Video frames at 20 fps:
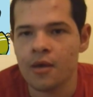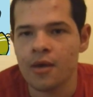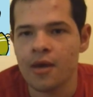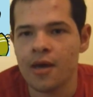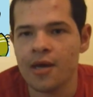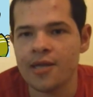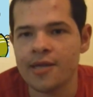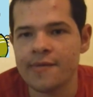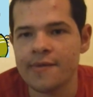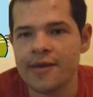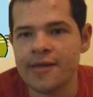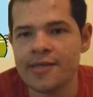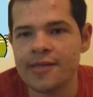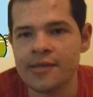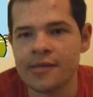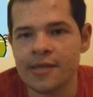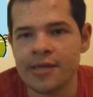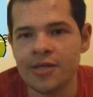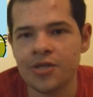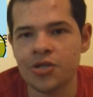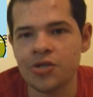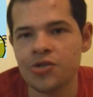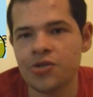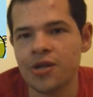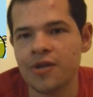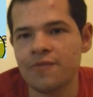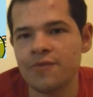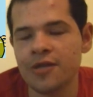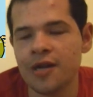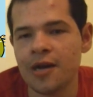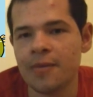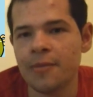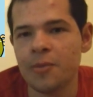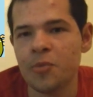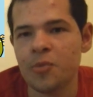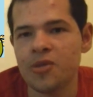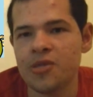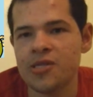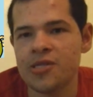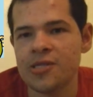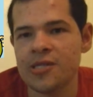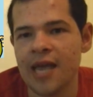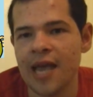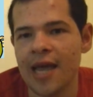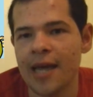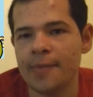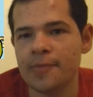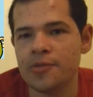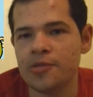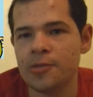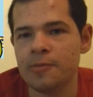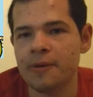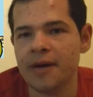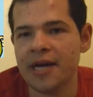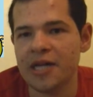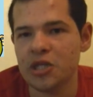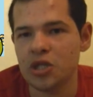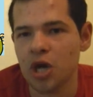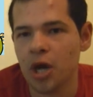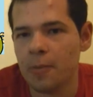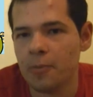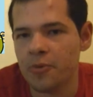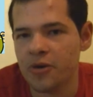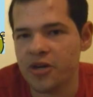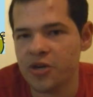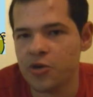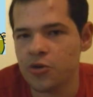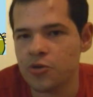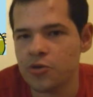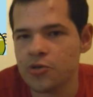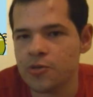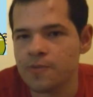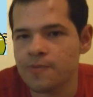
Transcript: And they basically just love to come up with scams to buy jawbreakers.